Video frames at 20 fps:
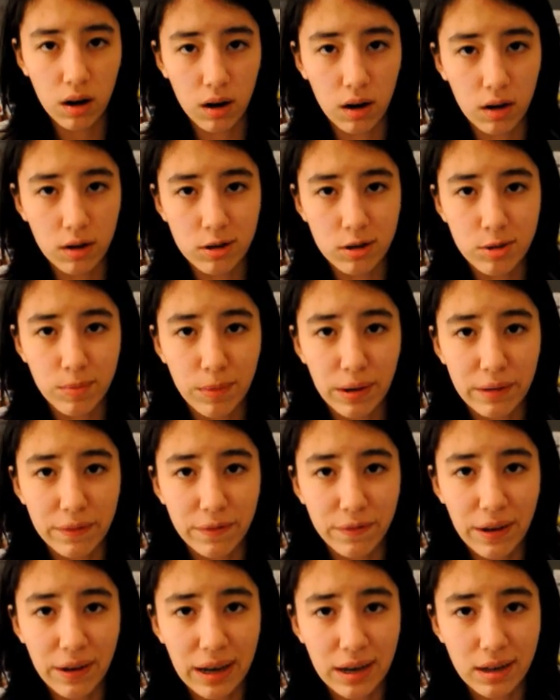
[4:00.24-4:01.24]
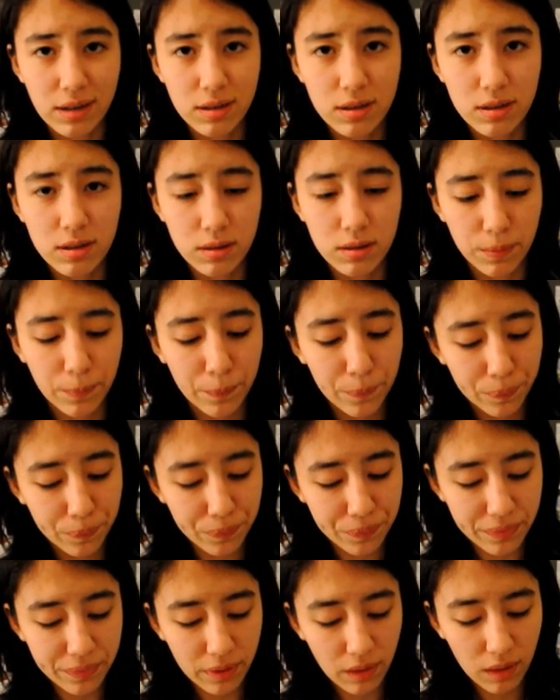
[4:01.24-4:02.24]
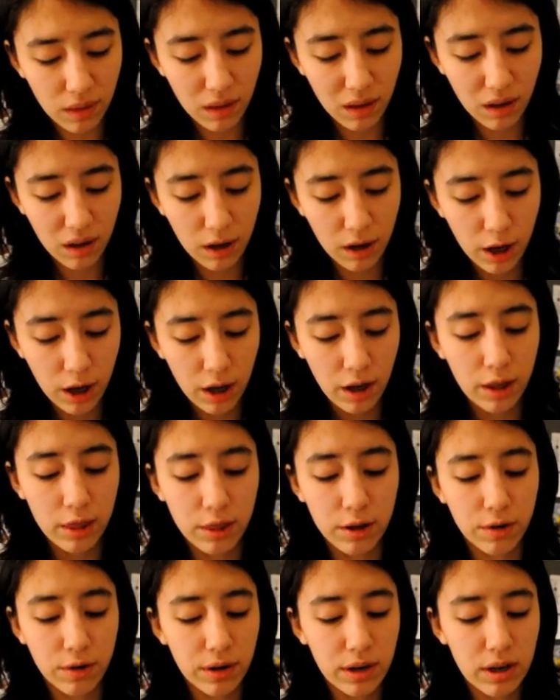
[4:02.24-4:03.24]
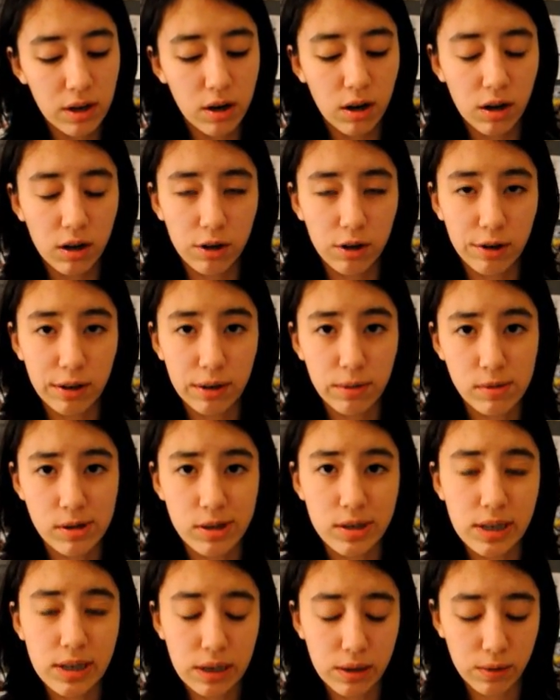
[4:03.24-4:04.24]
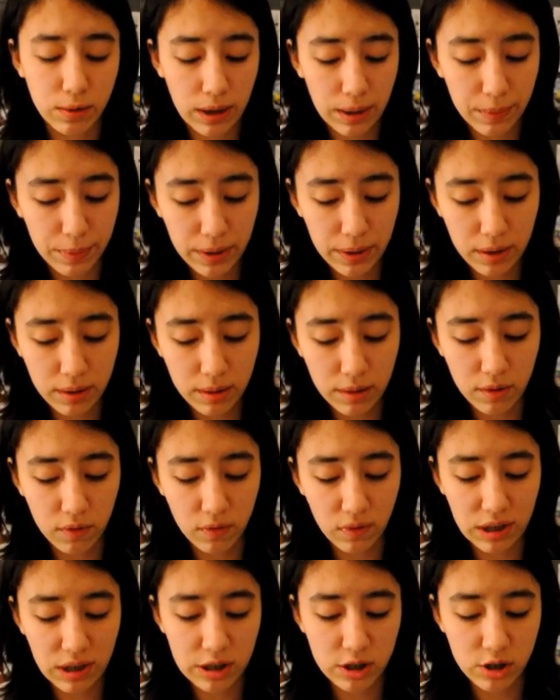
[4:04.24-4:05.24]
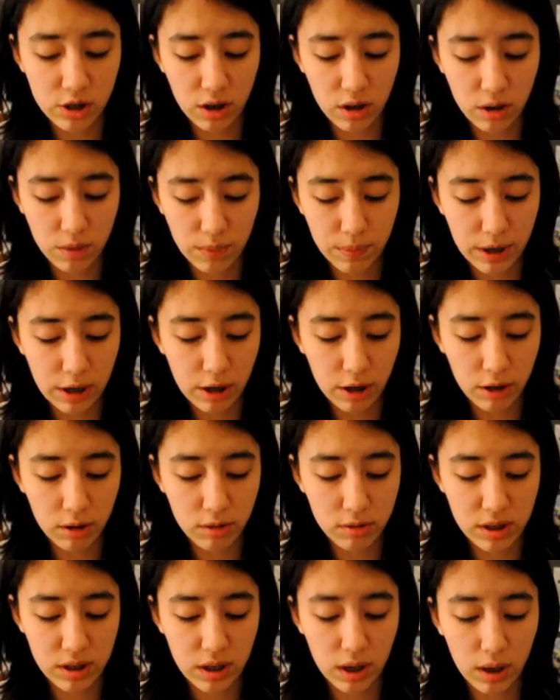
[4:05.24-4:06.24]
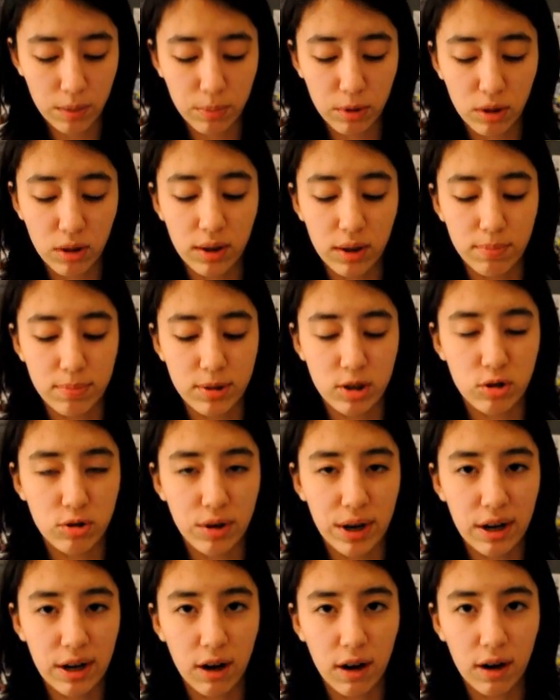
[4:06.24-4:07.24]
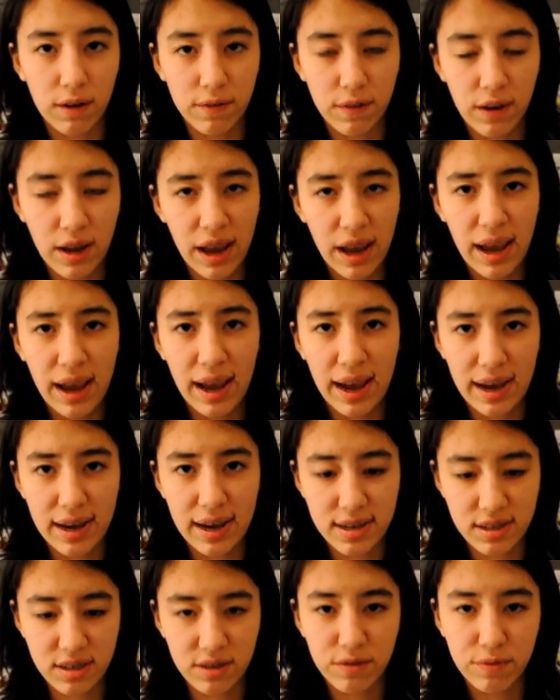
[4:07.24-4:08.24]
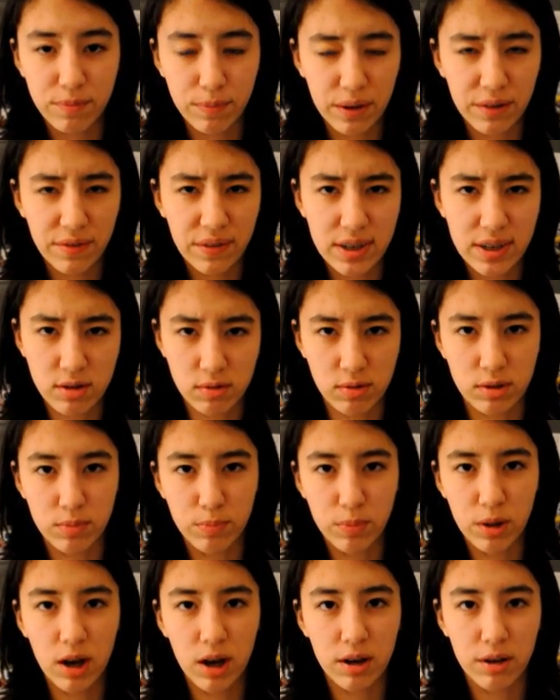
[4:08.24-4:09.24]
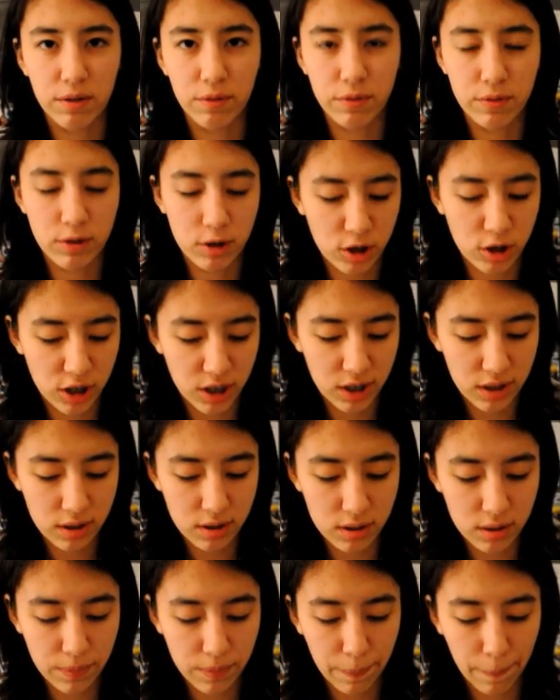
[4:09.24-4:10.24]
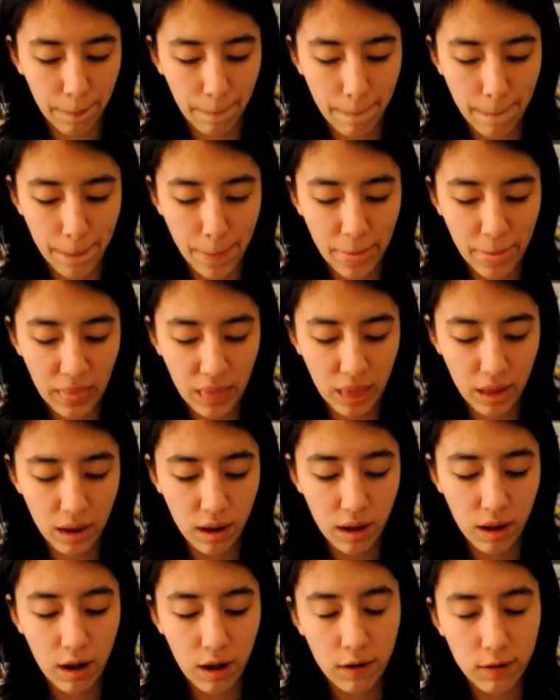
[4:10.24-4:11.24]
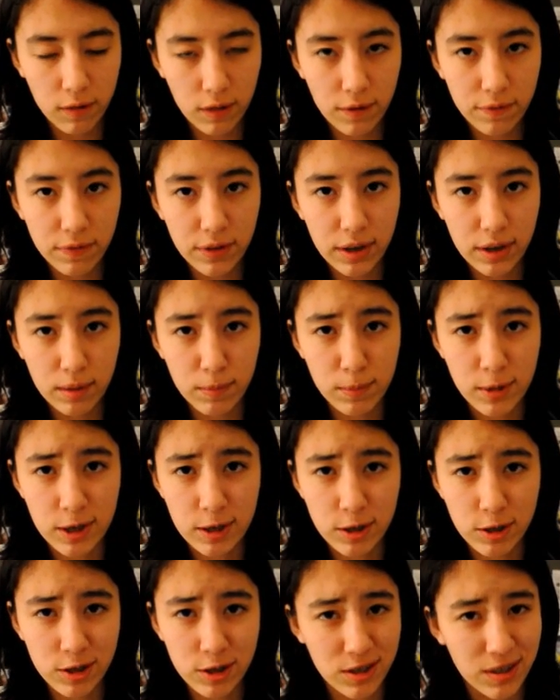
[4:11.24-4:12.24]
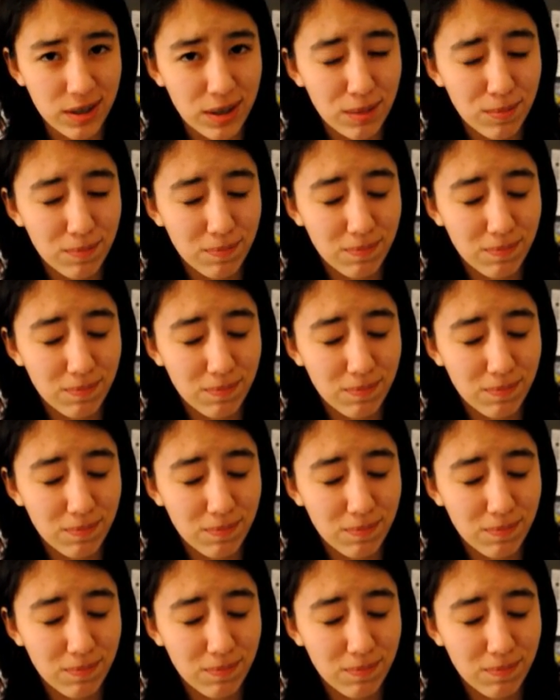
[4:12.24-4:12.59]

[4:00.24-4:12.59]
onto my face. The gritty concrete was scraping the flesh on my nose and upper lip straight off, as if my face was a block of cheese. Lovely image, isn't it?